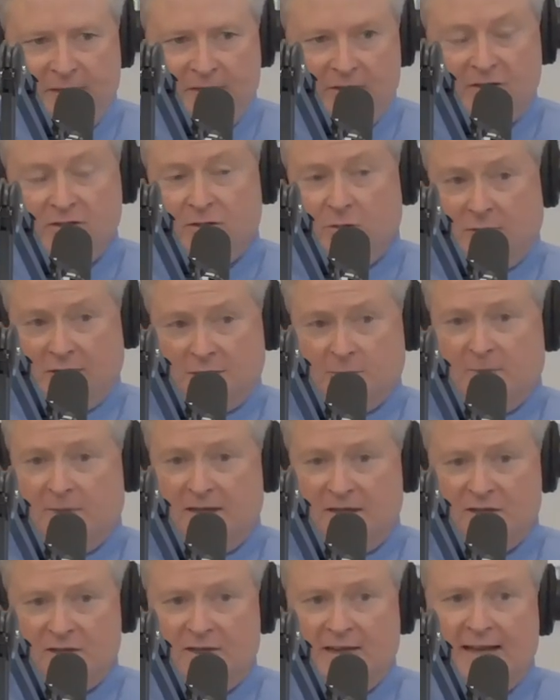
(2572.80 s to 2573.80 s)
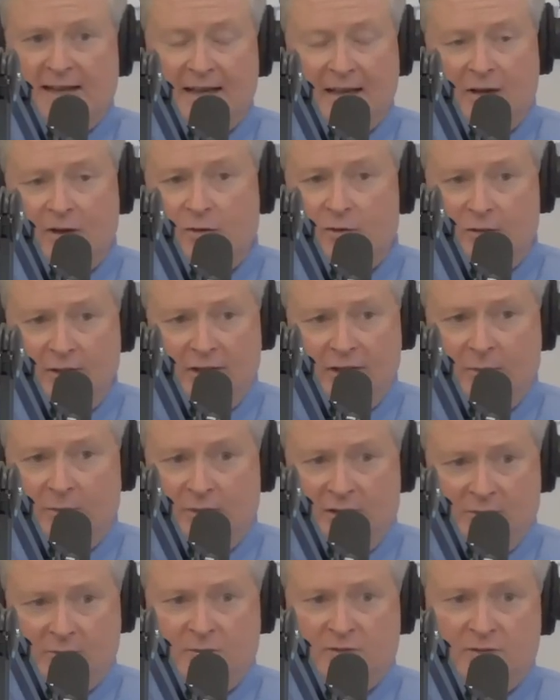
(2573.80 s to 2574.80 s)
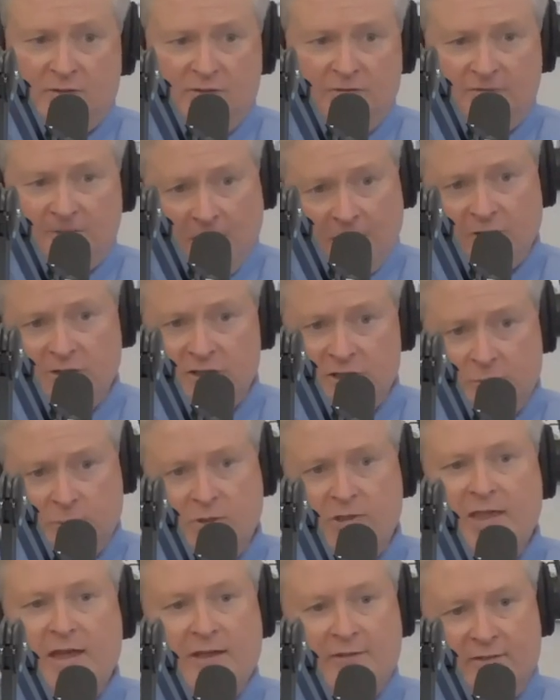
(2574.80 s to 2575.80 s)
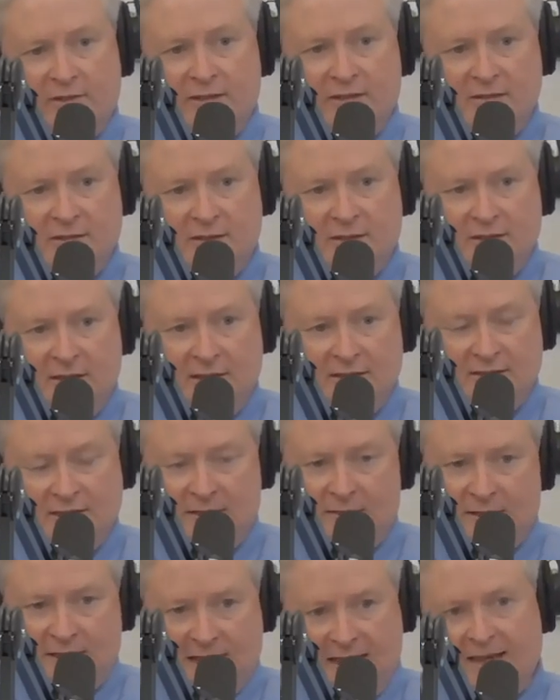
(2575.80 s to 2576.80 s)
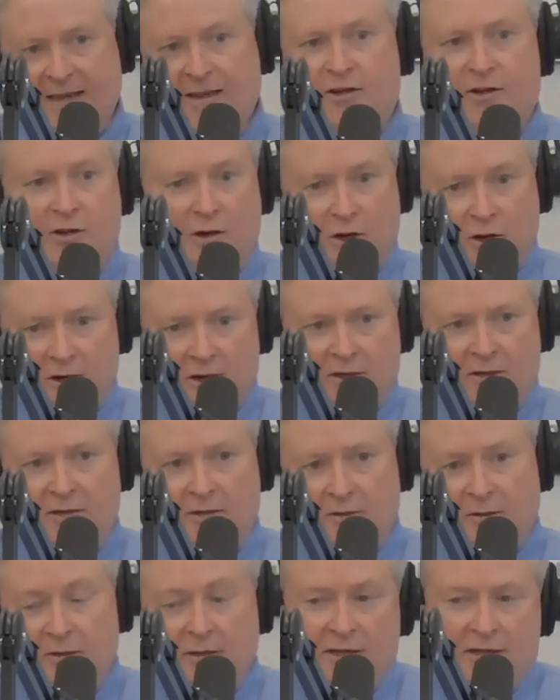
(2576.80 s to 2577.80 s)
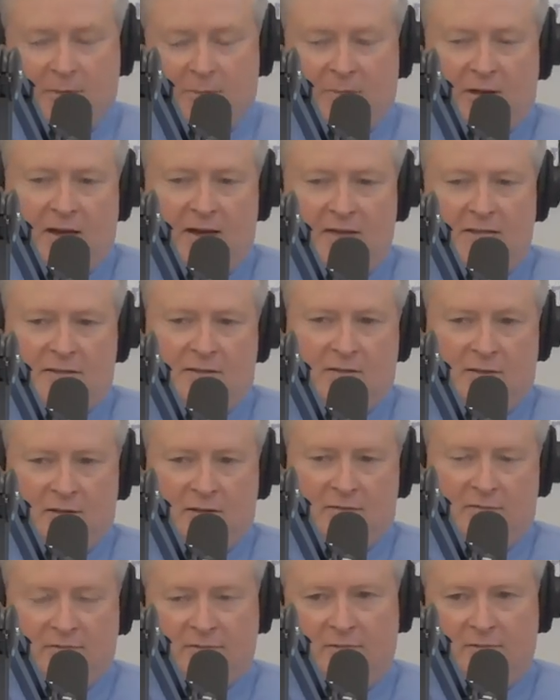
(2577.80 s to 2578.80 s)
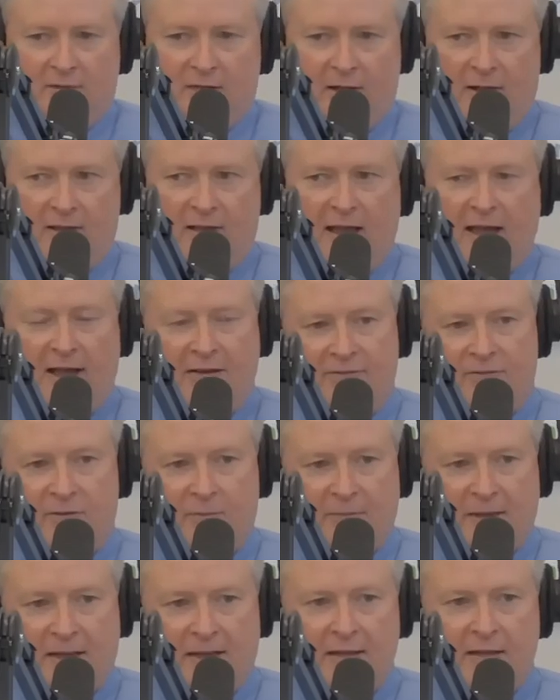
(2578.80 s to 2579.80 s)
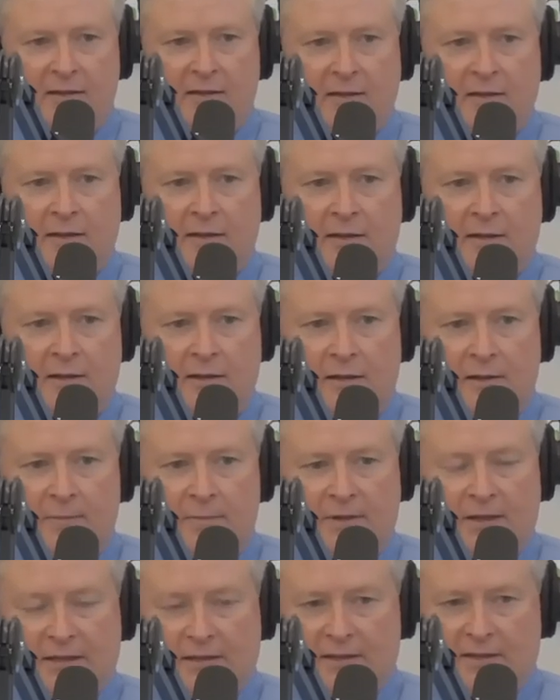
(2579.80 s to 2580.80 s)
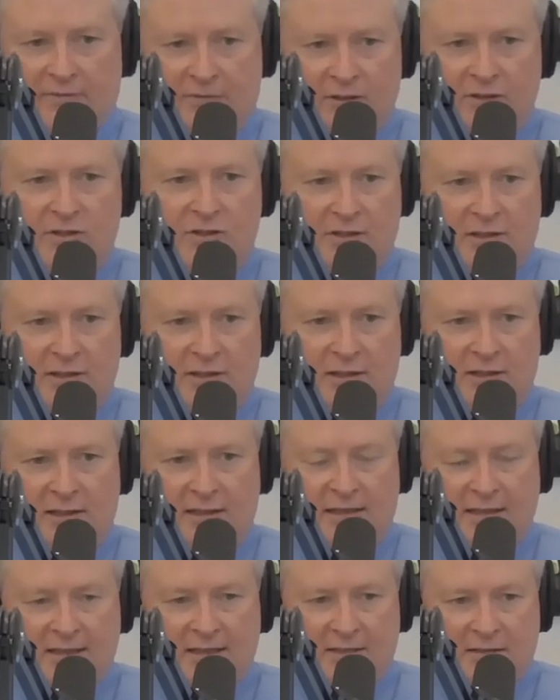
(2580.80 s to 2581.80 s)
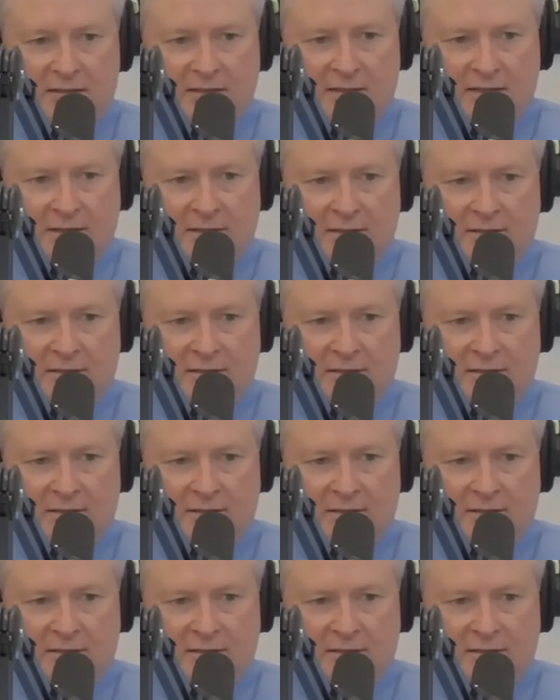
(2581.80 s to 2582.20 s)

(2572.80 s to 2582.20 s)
There's no explanation how anyone's supposed to function without this. It's like taking out your heart. Oh yeah, the body's still alive for a minute, but eventually it ends.